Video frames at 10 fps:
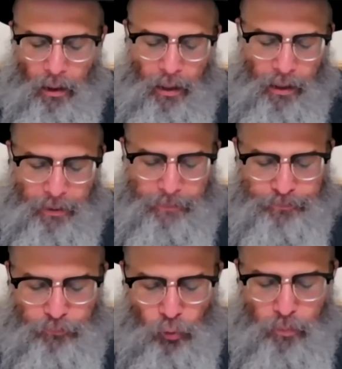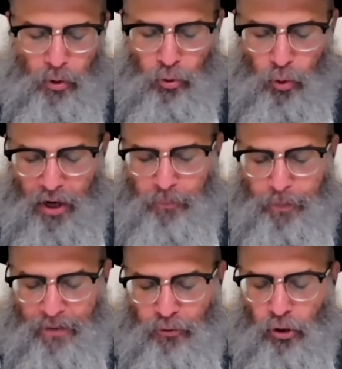Um,
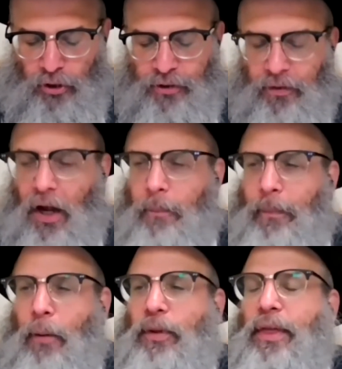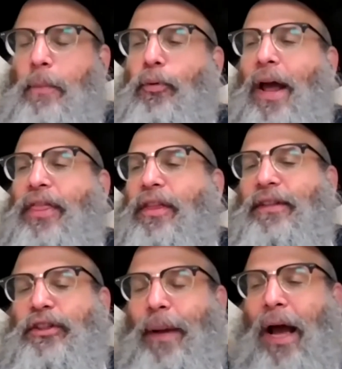and with the breath of
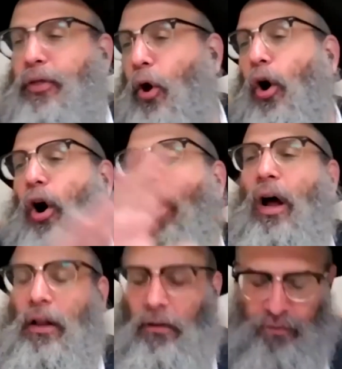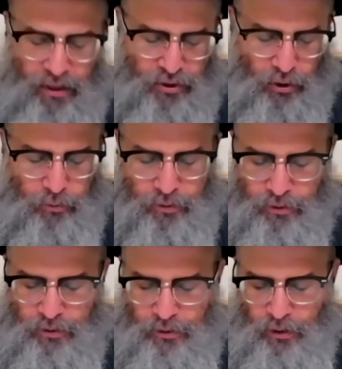his mouth, all of these
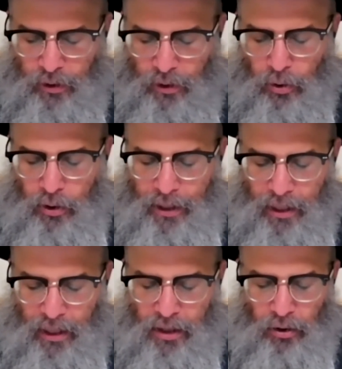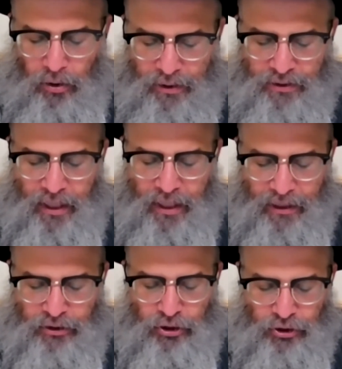hosts he ois
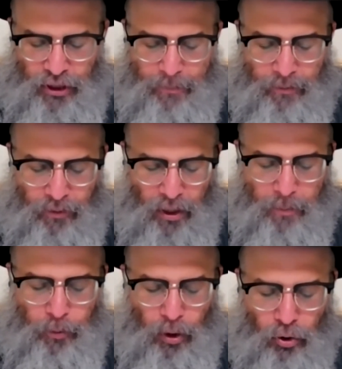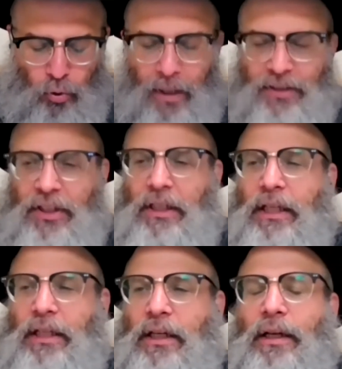hey shoshem avaya baruchu
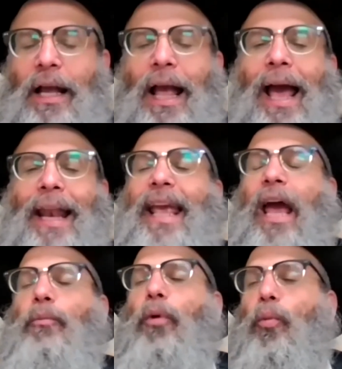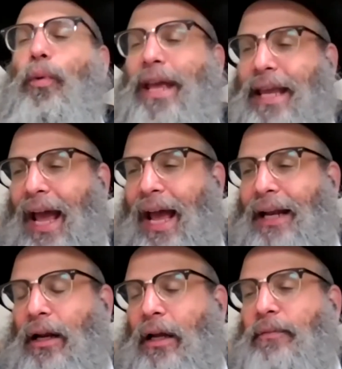asaklila. And again, what we
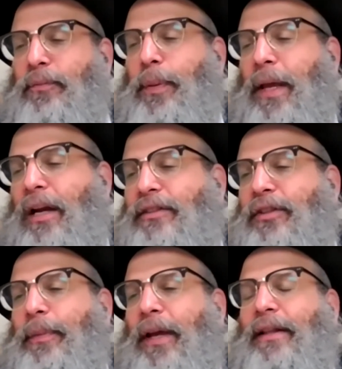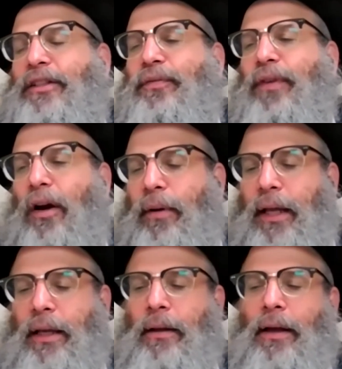get appears to be this
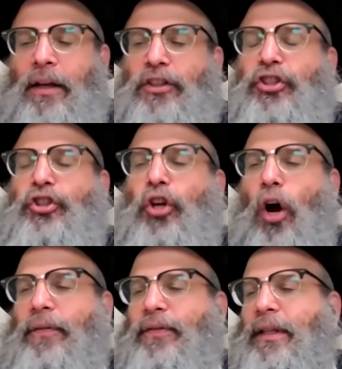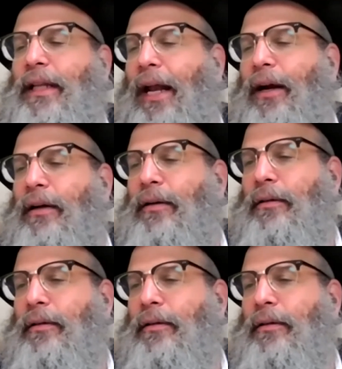very soft letter.